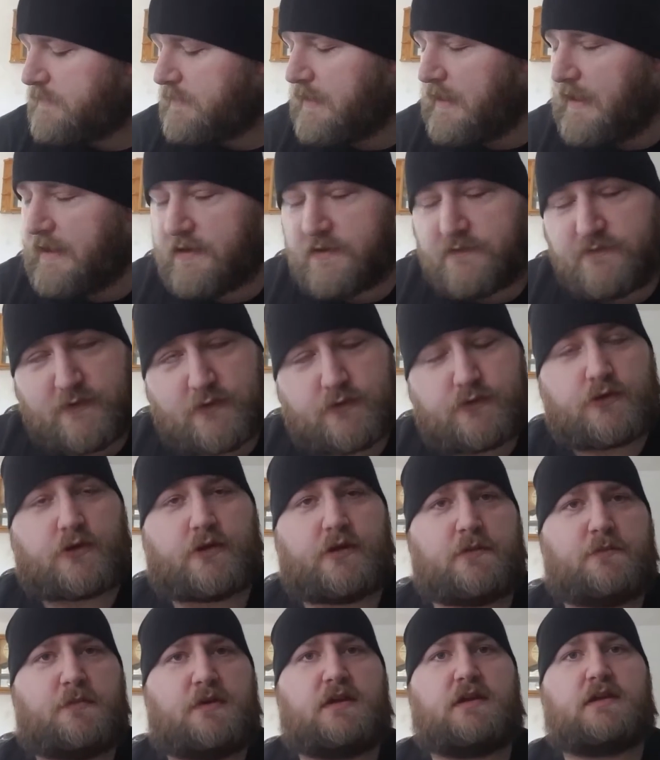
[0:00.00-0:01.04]
And if you're
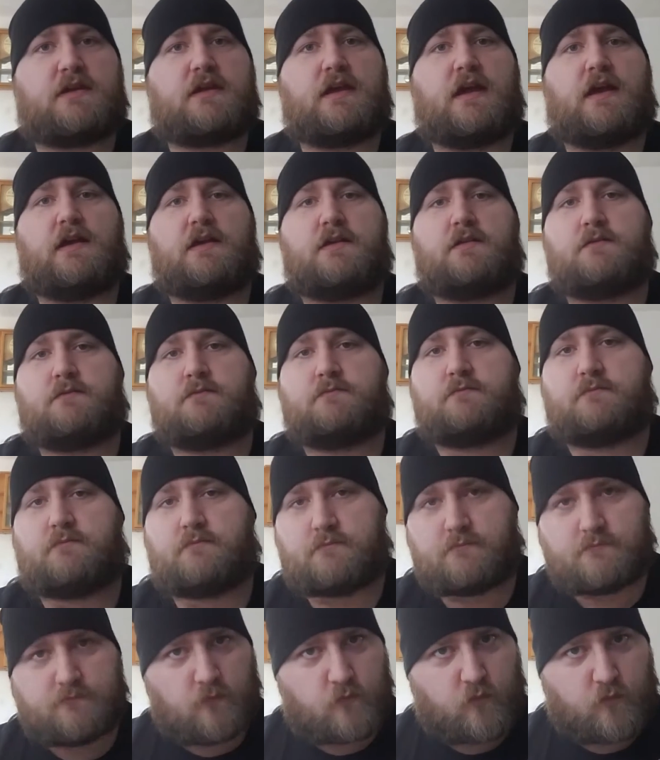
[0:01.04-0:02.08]
joining me again,
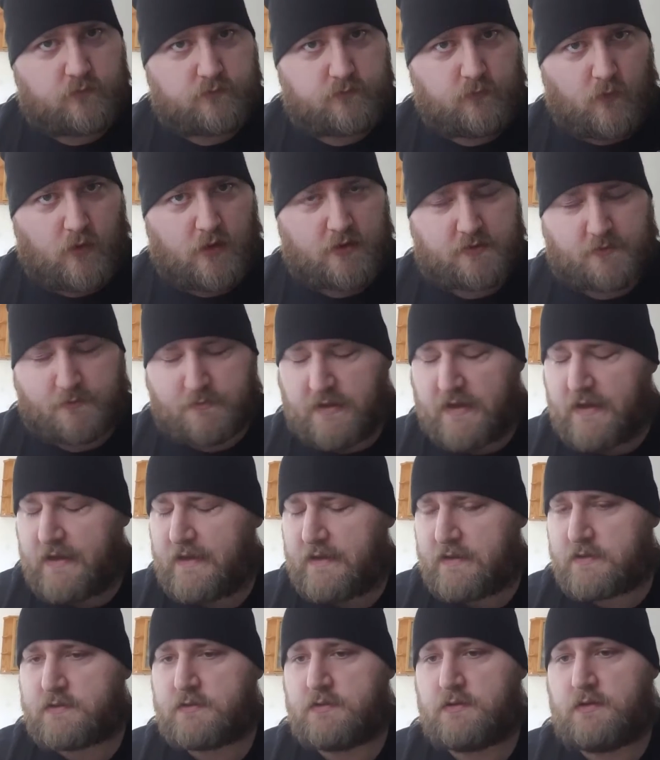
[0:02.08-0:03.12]
welcome back.